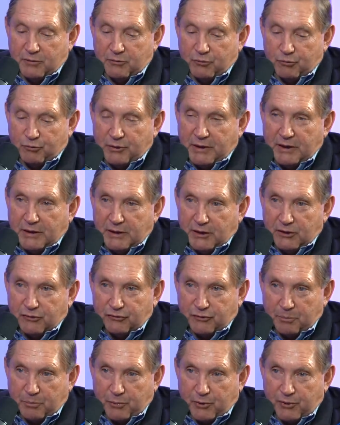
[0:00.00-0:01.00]
really
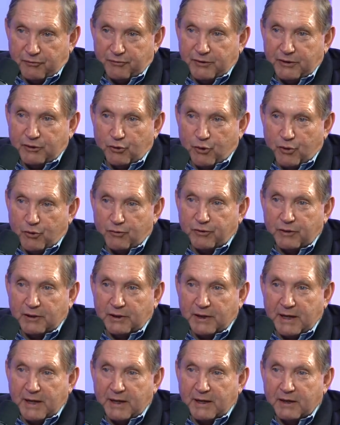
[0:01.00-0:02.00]
is a perfect
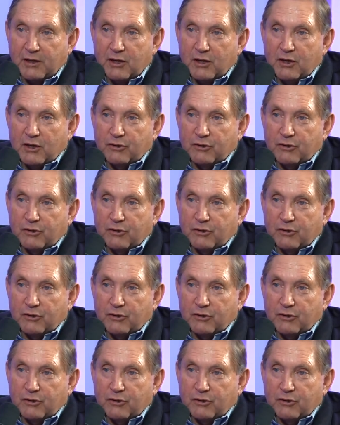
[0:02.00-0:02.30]
overlay